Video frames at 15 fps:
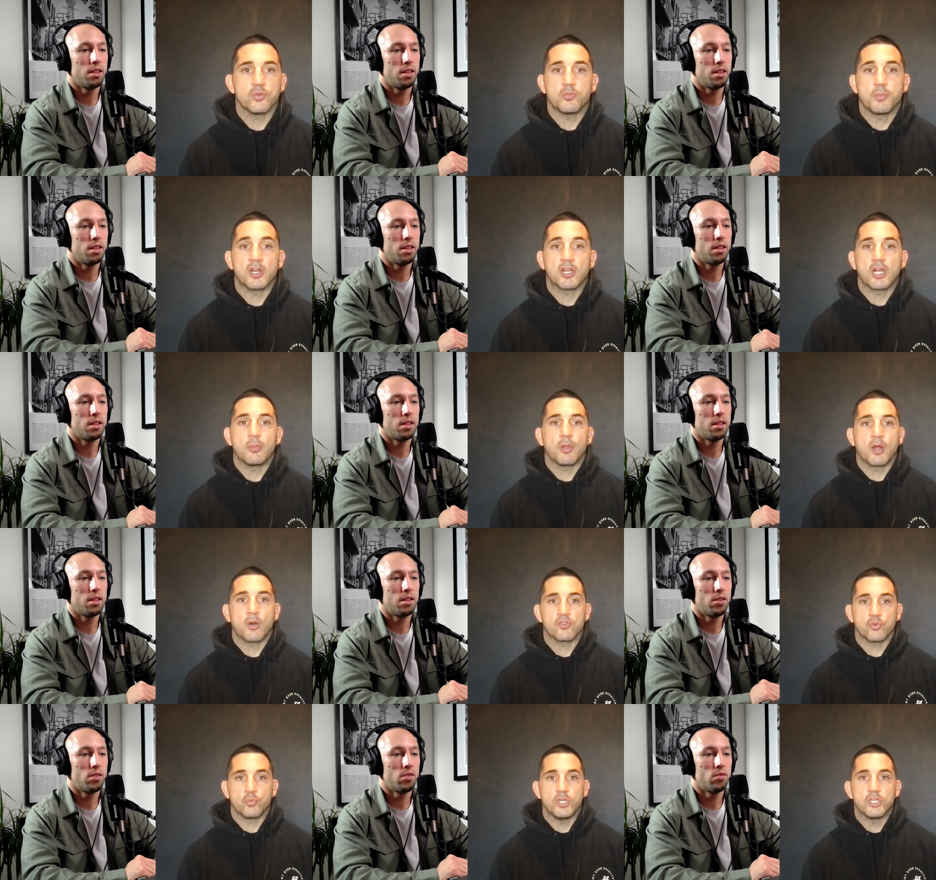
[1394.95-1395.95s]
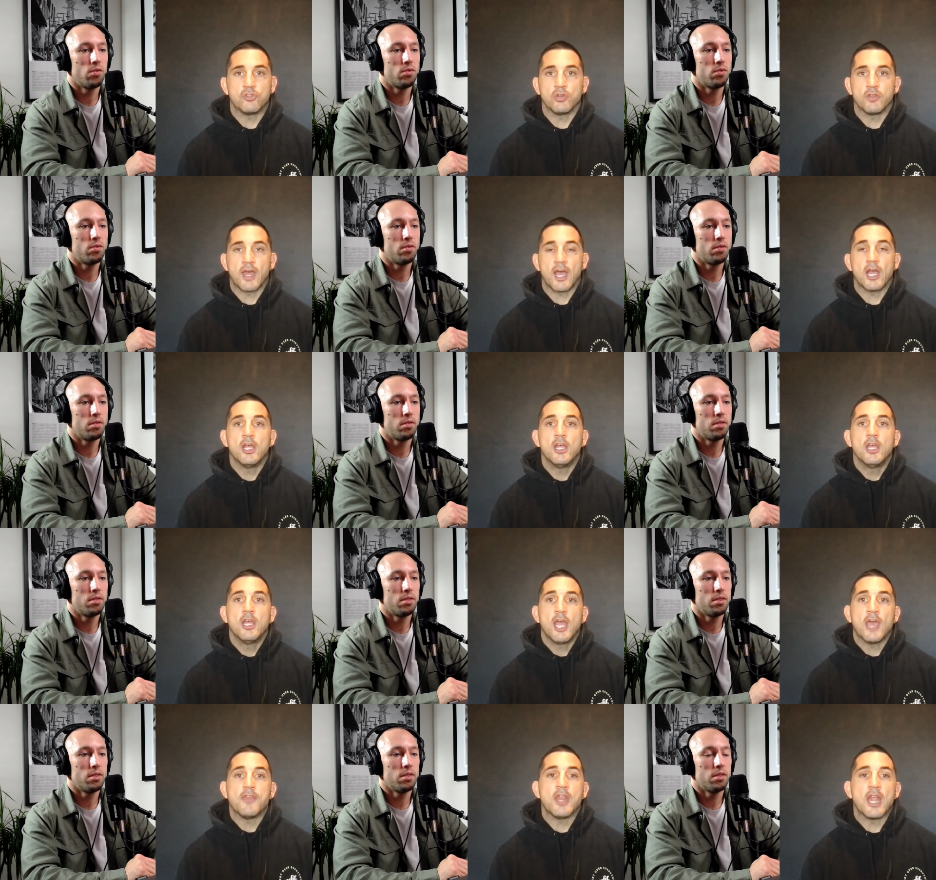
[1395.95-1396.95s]
Speaker 1: We spend a couple hours a week doing that,
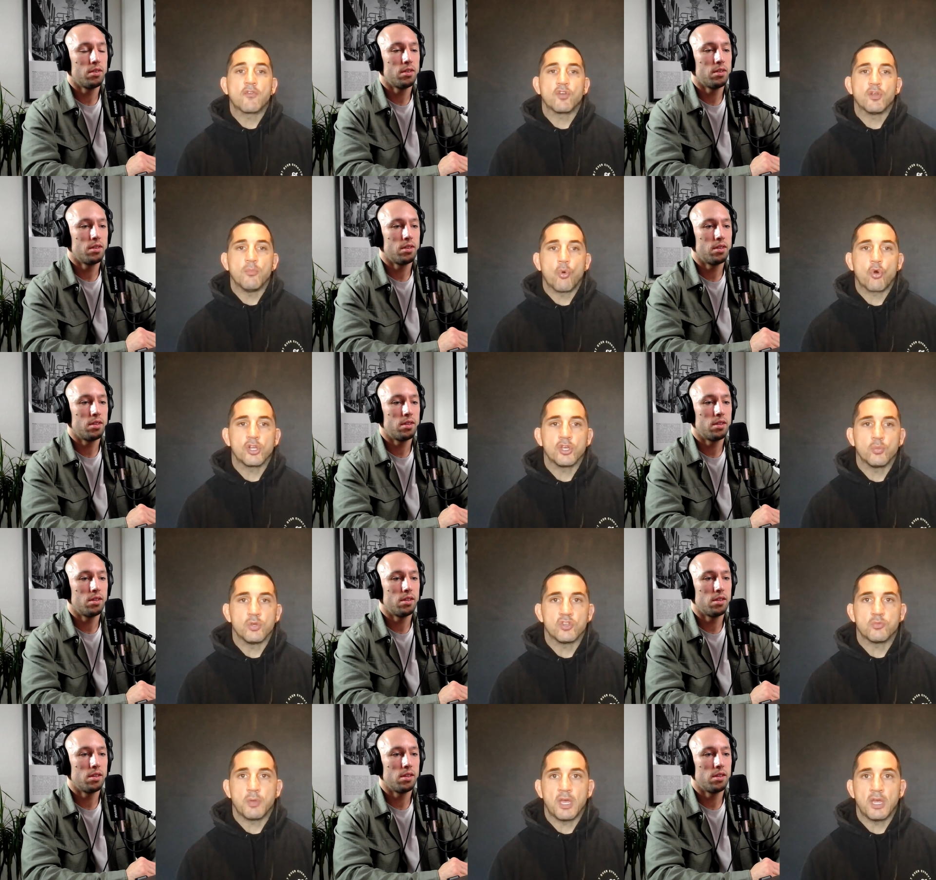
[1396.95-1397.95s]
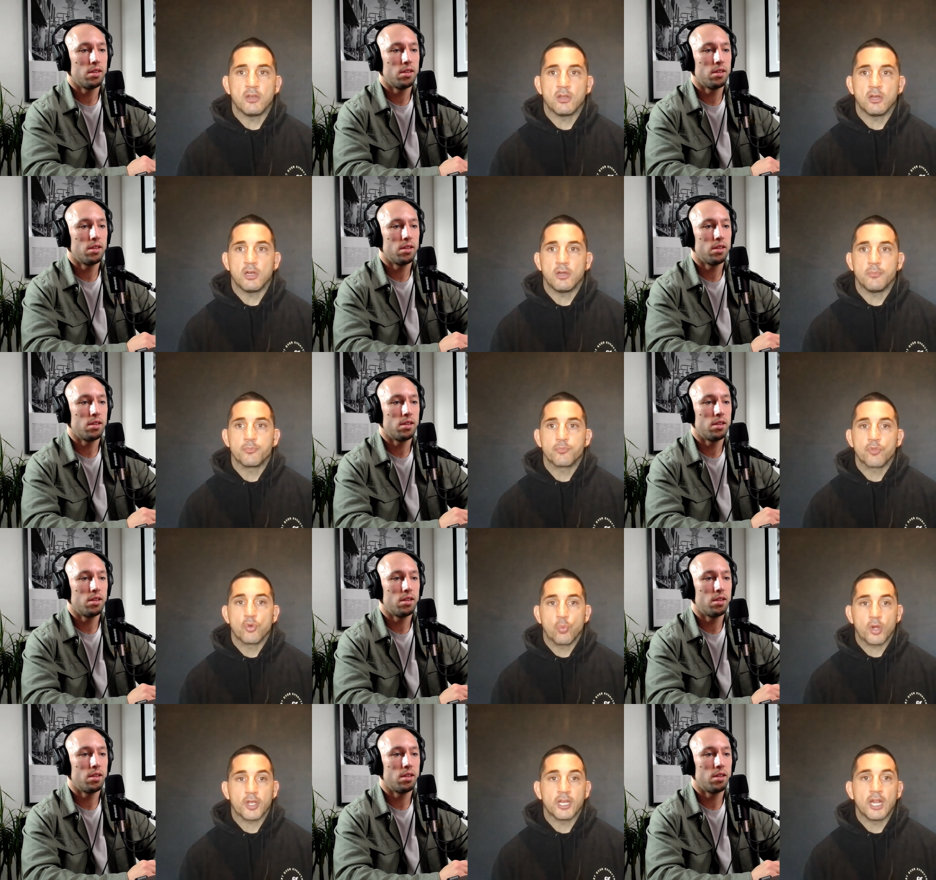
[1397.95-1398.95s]
and then every morning we spend um,
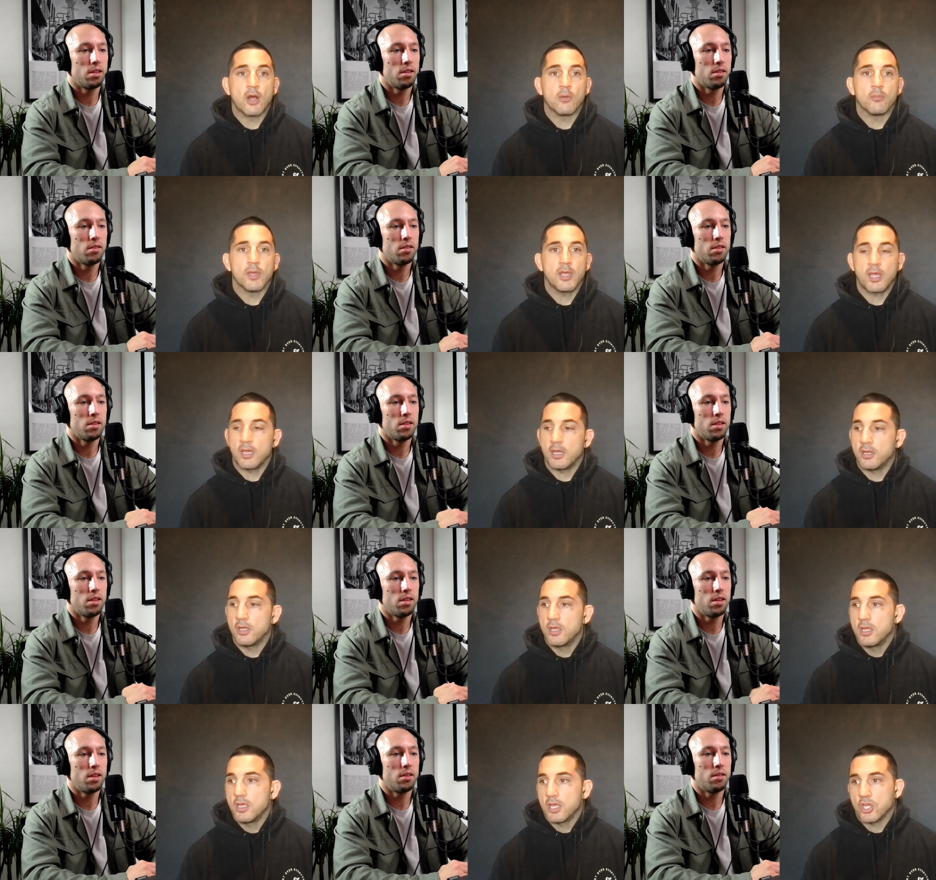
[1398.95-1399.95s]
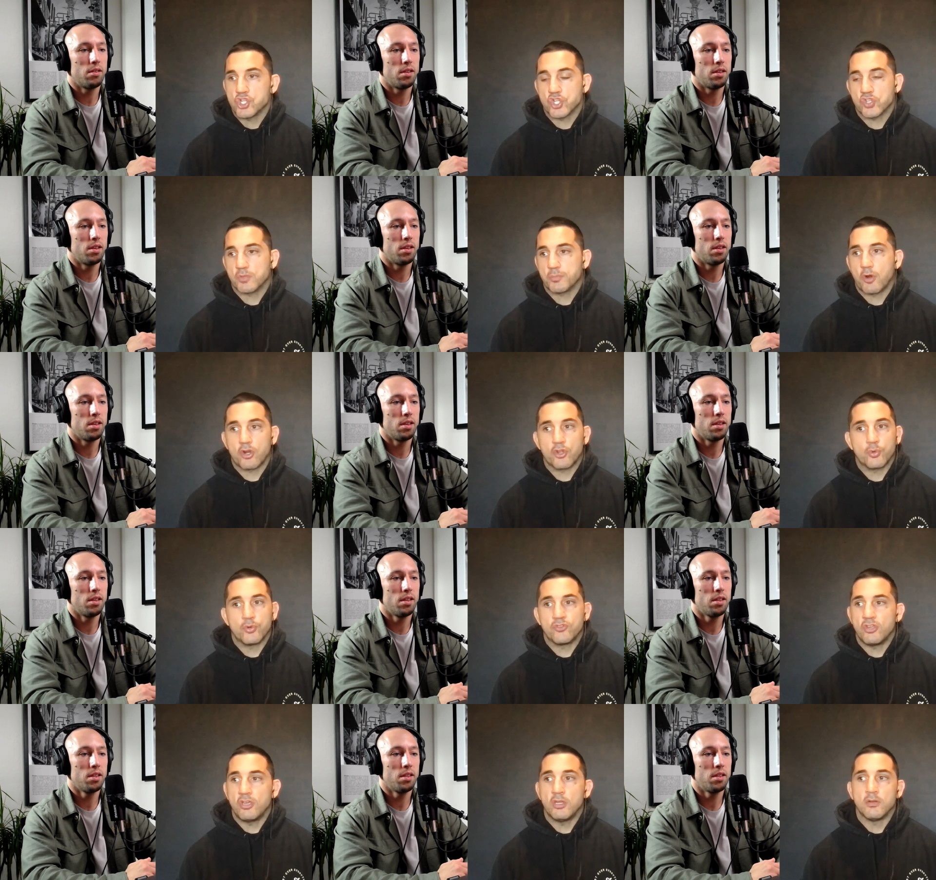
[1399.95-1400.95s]
working out, and it's just a part of the
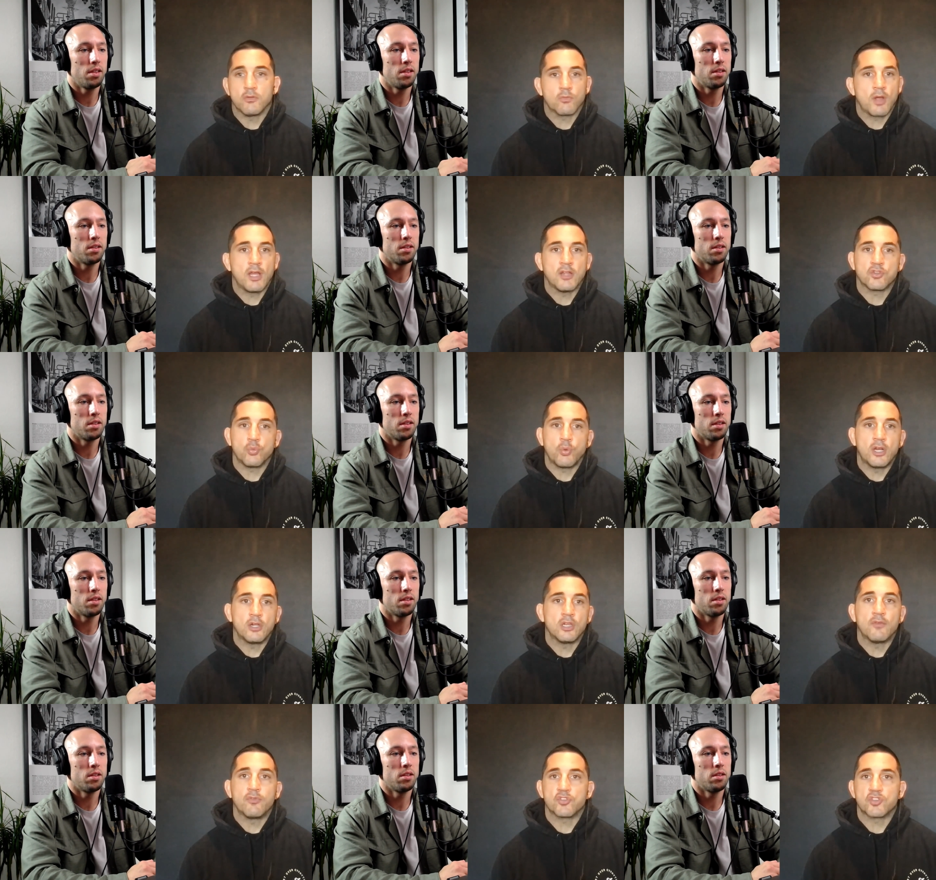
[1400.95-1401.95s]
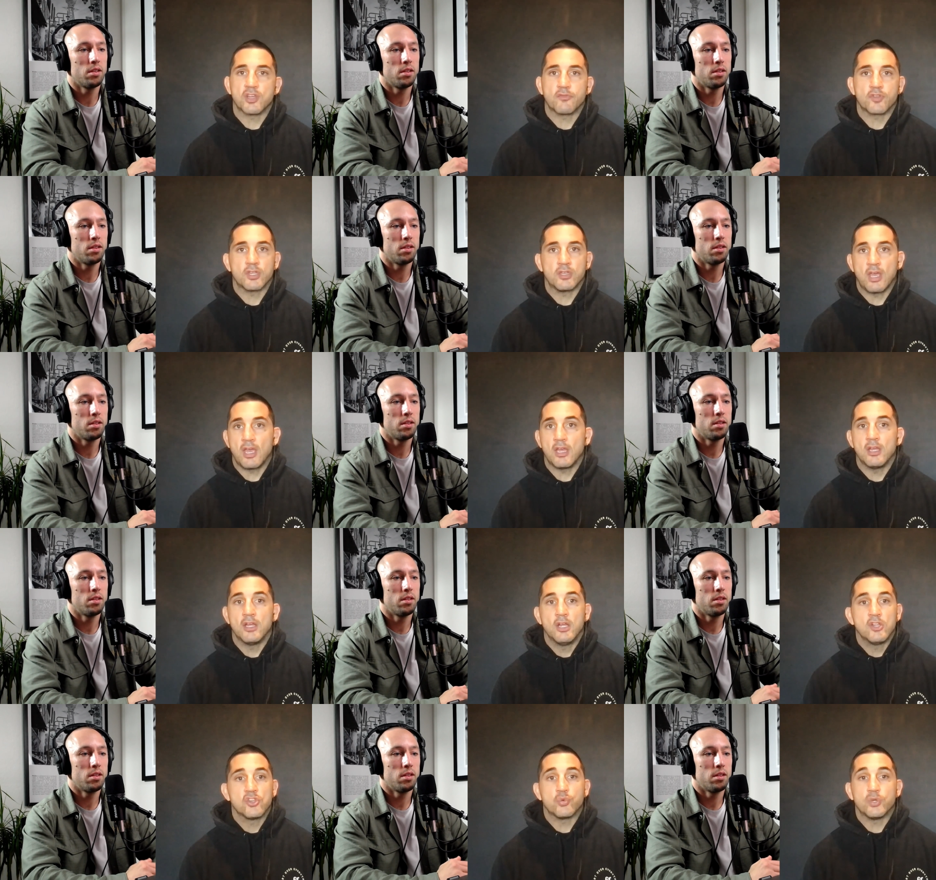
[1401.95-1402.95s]
routine, right? It's a way to level set for the day.
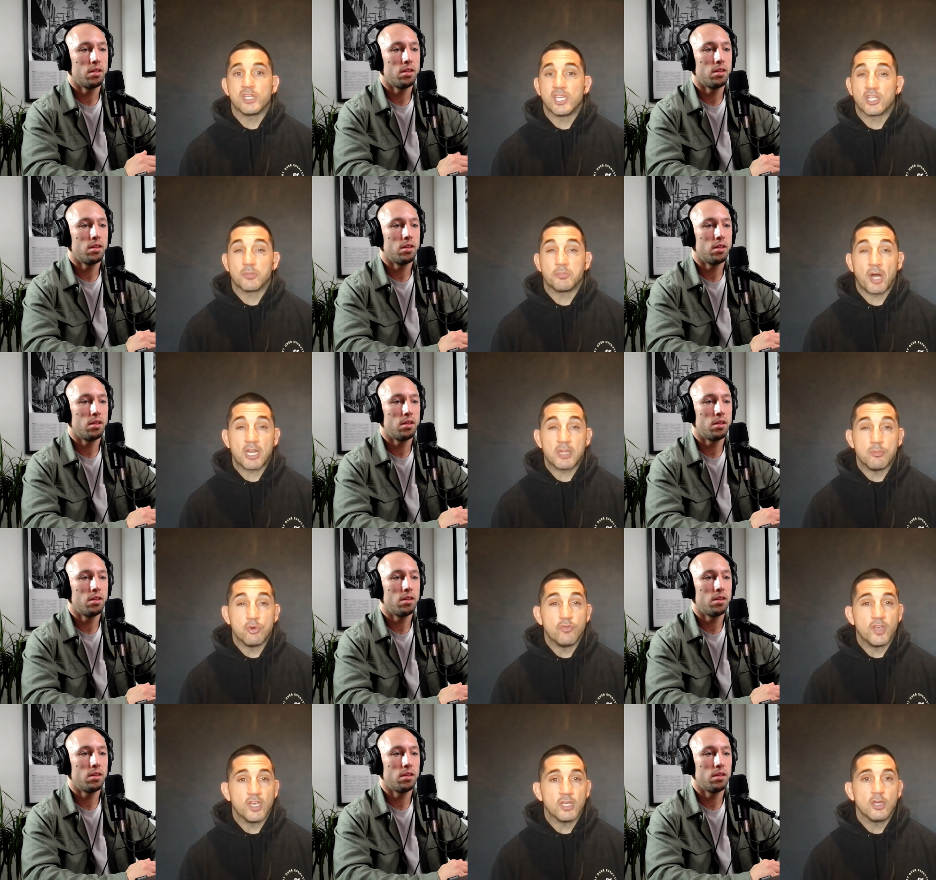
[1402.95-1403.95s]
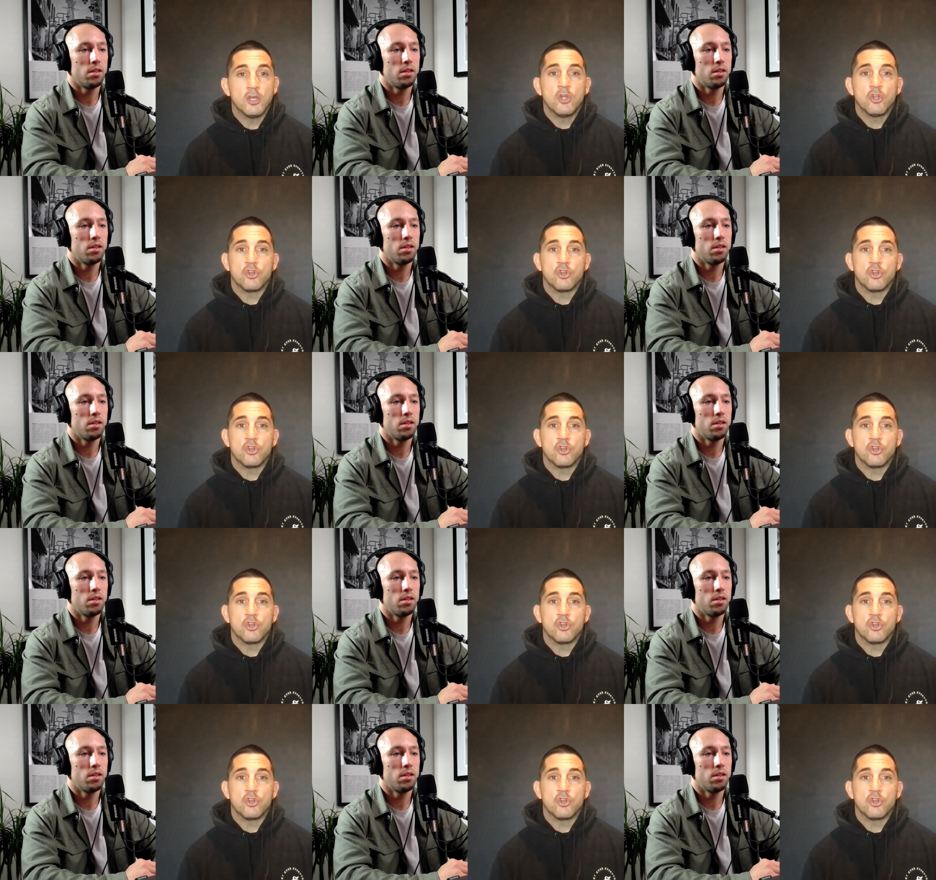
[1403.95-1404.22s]
It's a way to get the body moving.